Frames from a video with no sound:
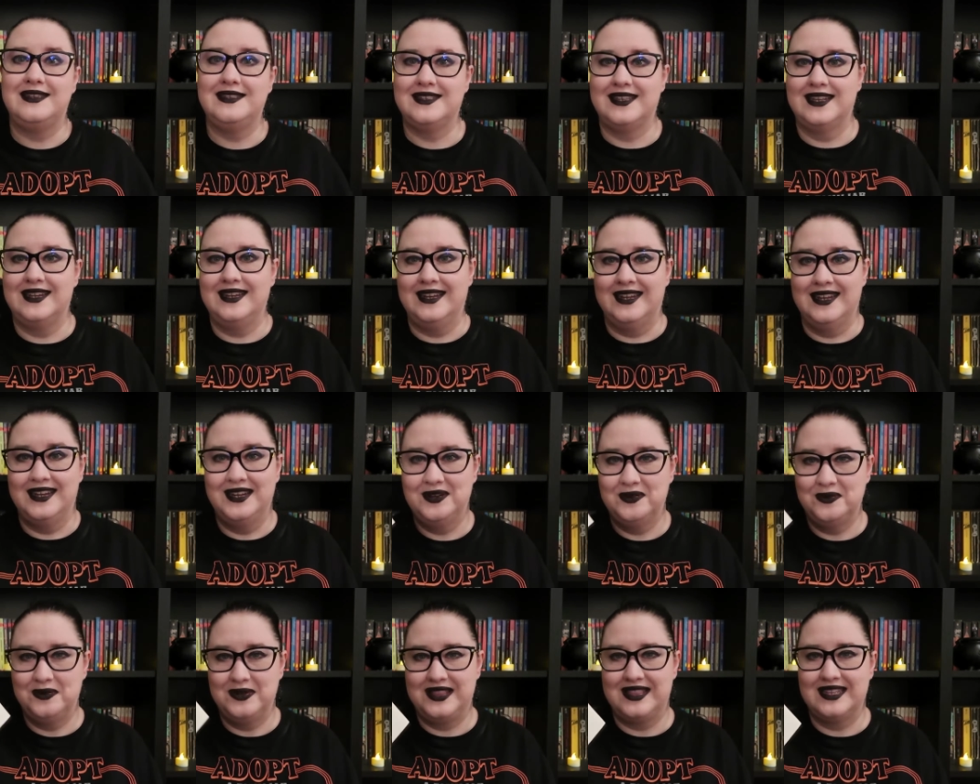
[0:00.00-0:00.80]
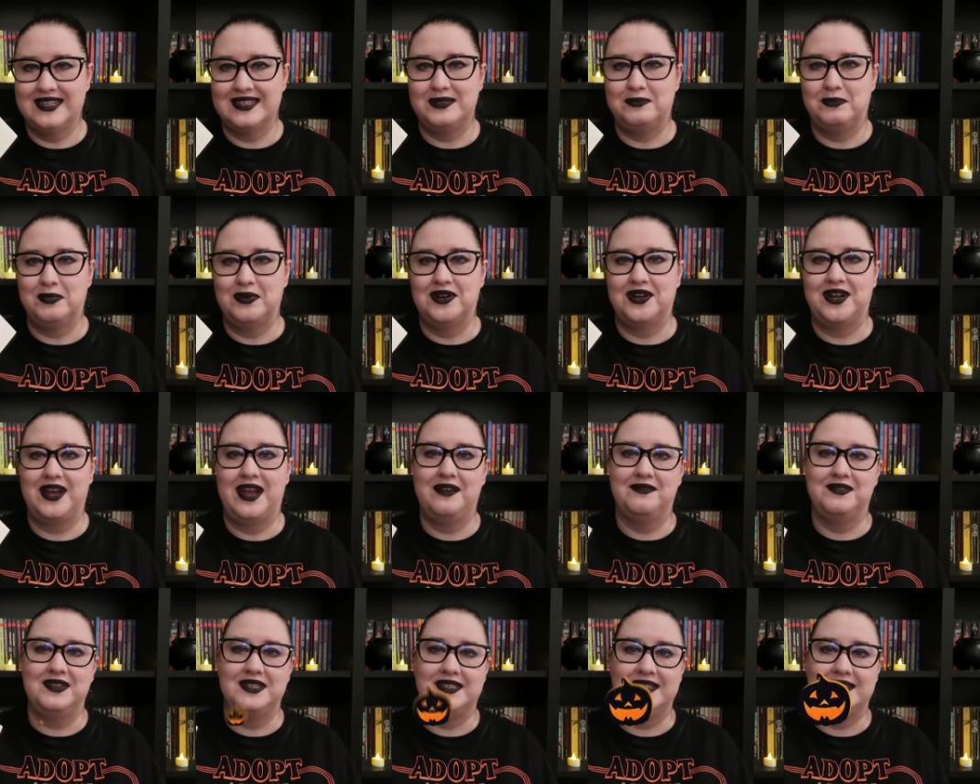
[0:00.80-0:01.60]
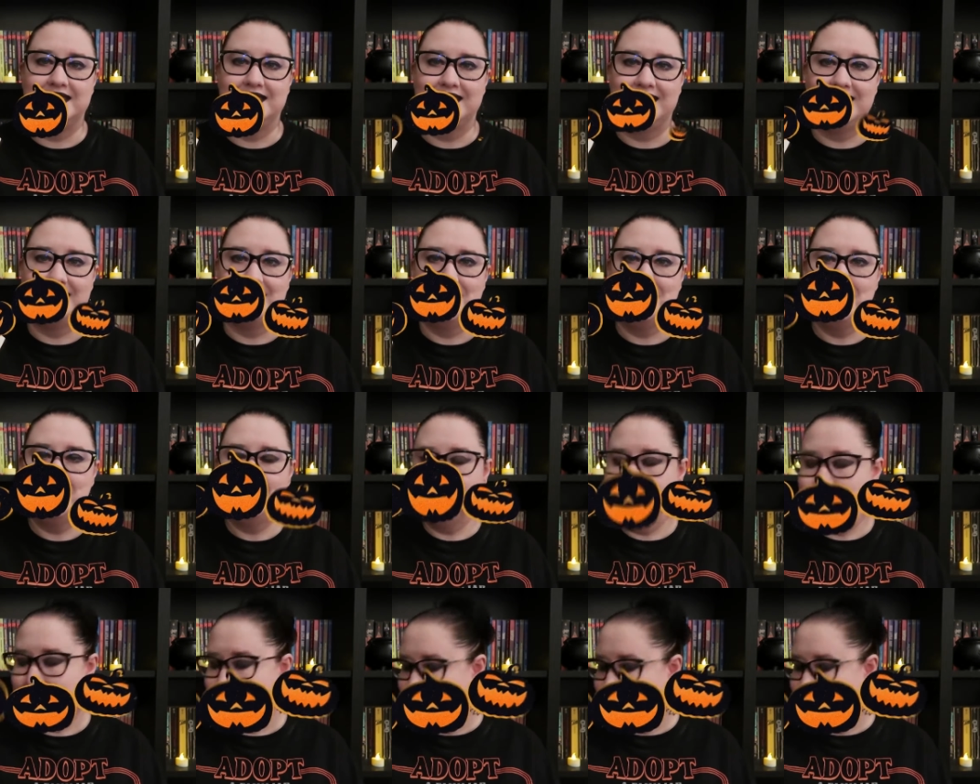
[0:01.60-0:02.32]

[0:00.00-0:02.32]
season with this book every single year.